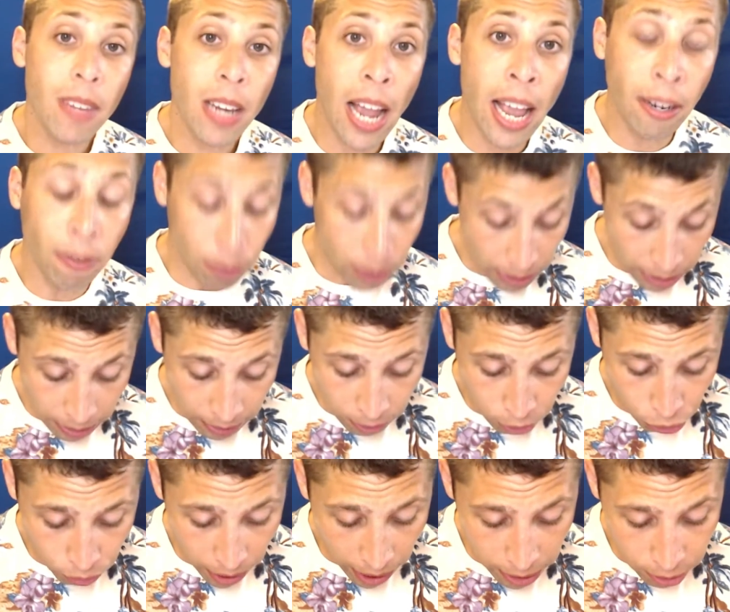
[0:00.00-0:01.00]
And really, the
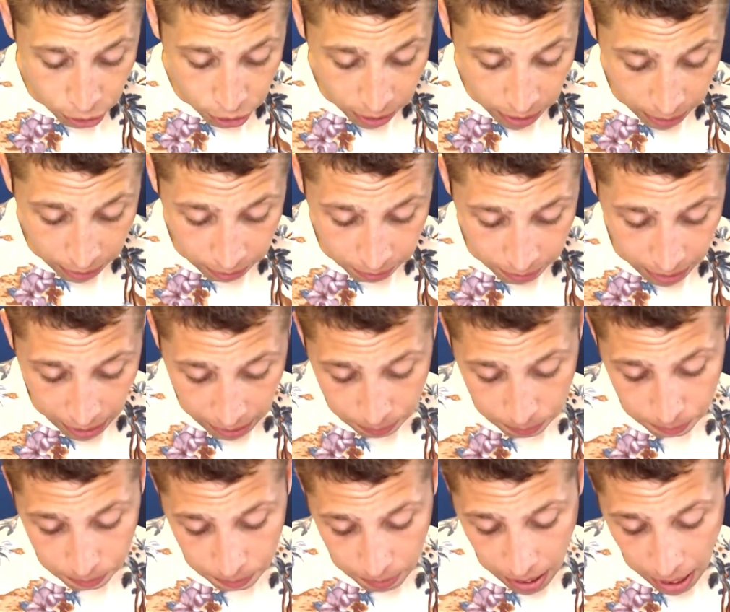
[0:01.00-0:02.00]
strategy that, that
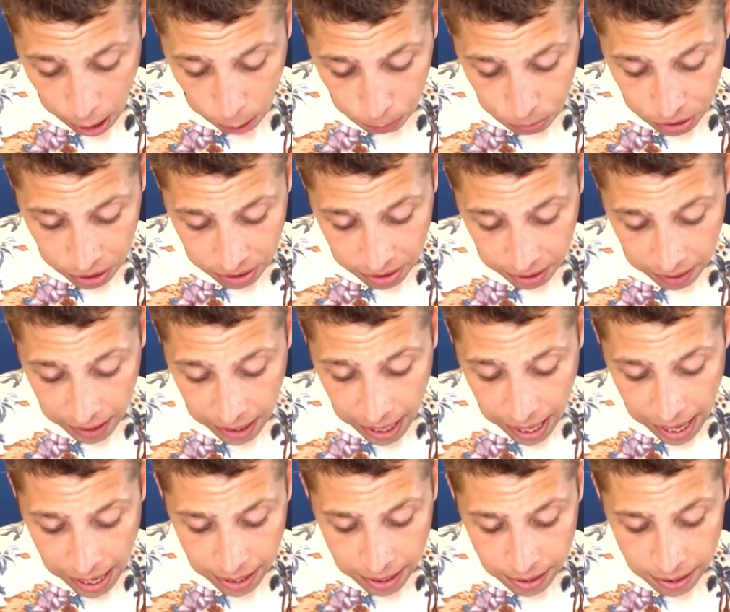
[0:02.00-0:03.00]
helps us at the
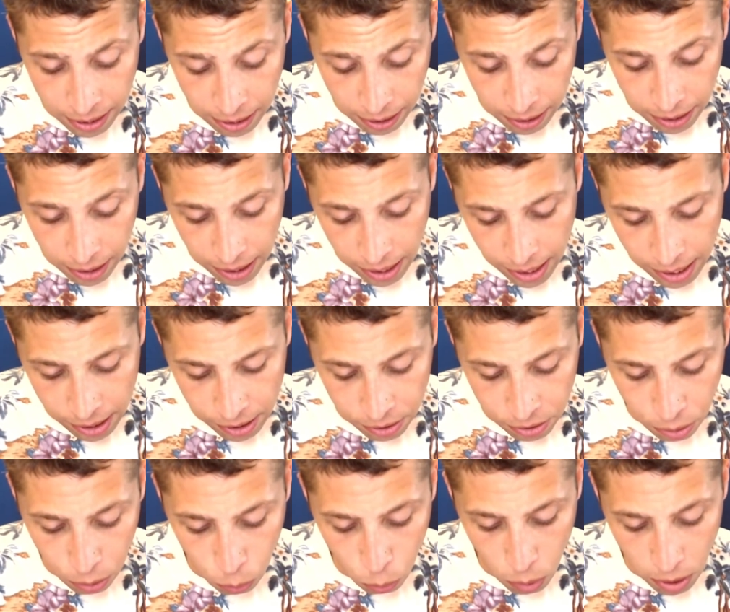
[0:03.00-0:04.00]
end is
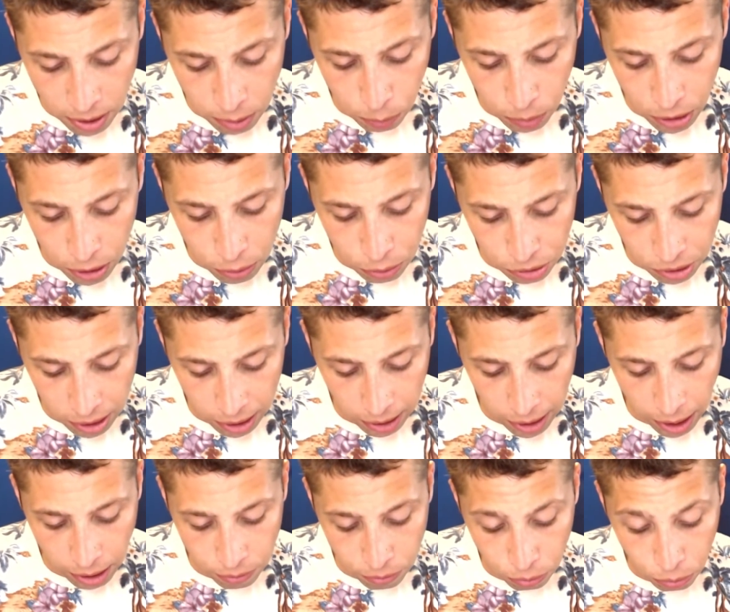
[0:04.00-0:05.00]
the one that we use in a
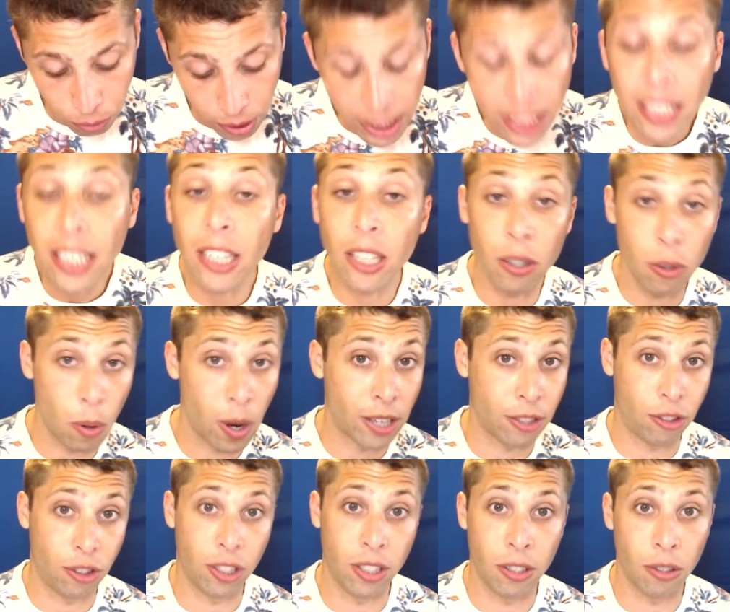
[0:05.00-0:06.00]
lot of reading
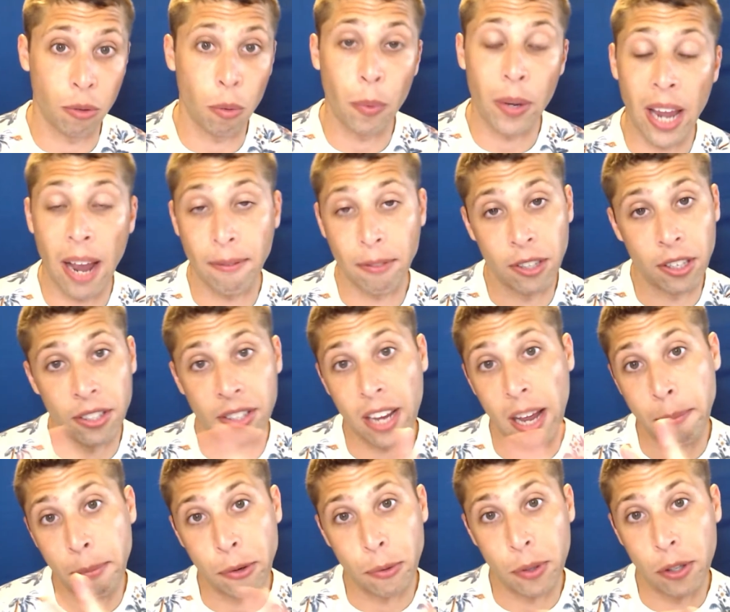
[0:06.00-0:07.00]
questions when we to
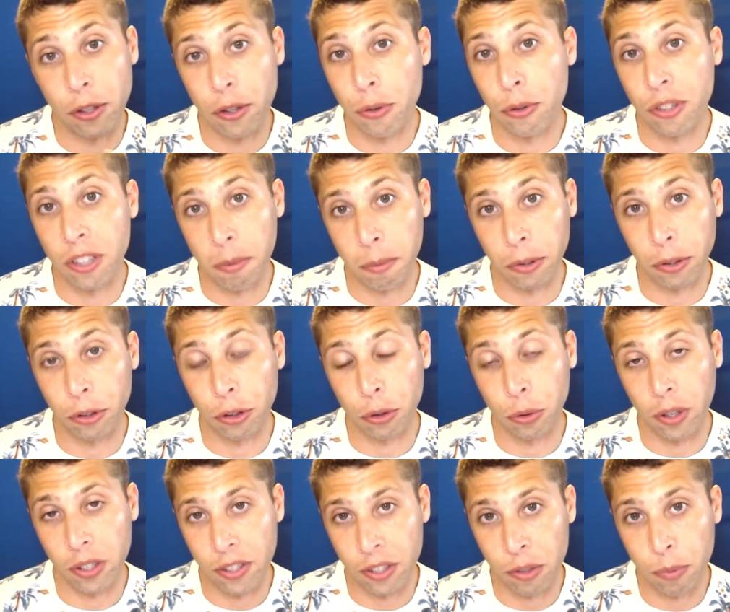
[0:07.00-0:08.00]
decide between two similar
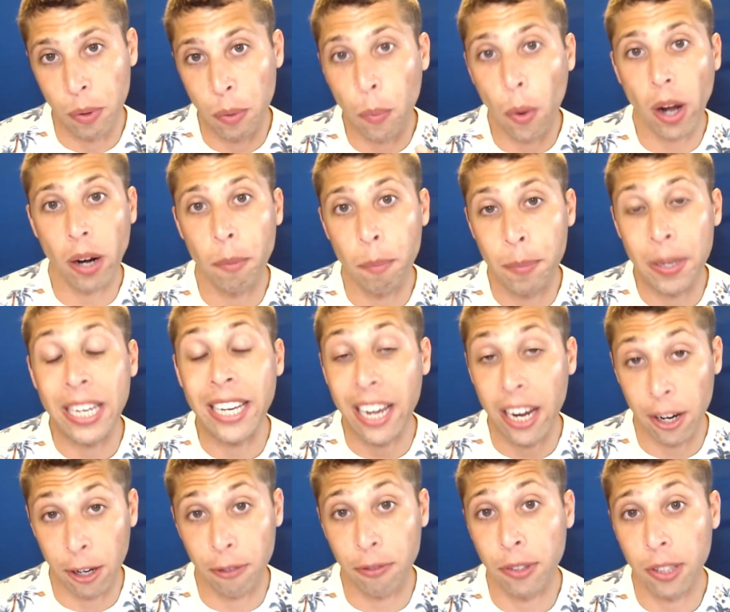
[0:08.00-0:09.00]
choices. We want to be
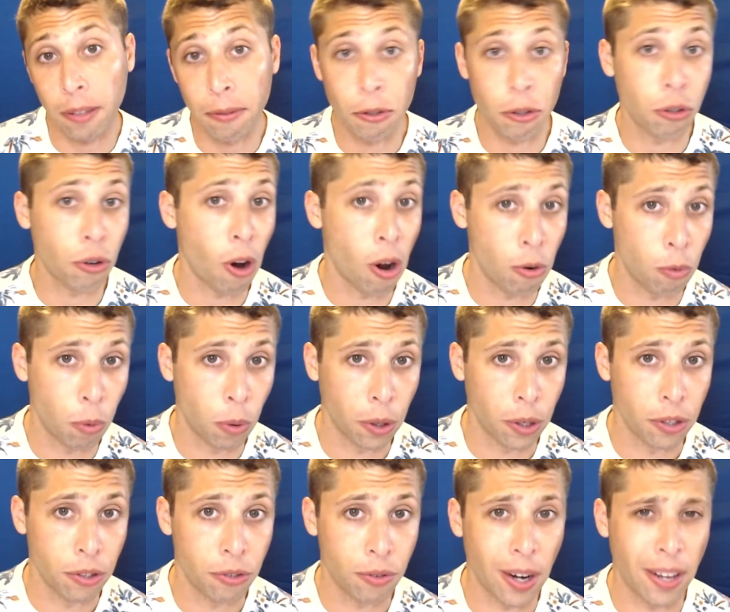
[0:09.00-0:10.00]
careful of strong
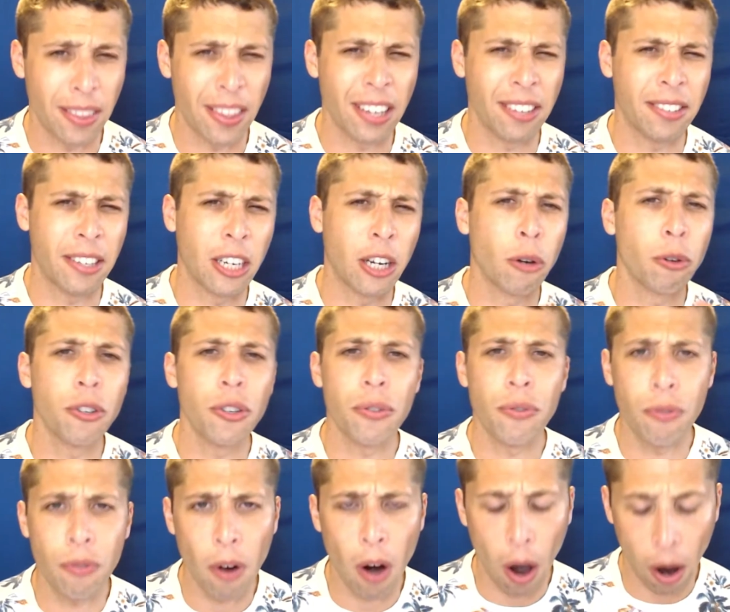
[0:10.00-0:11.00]
words, right? Things that go too
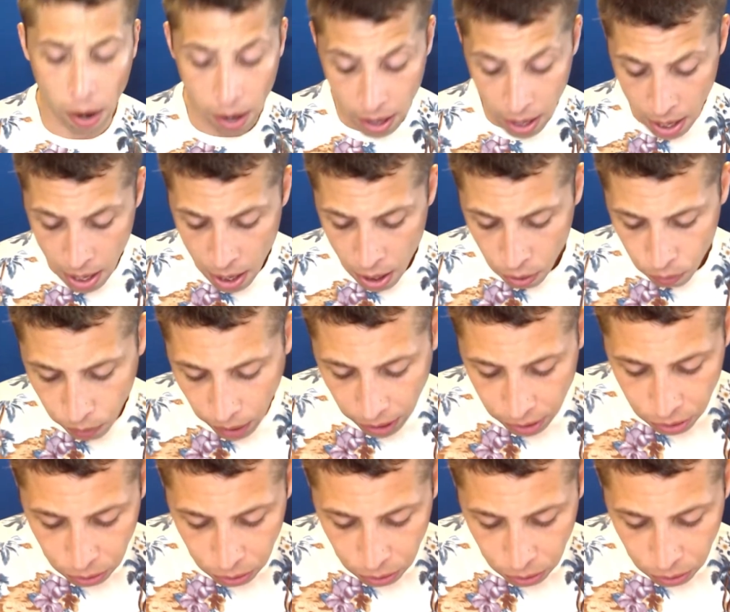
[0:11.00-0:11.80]
far, right?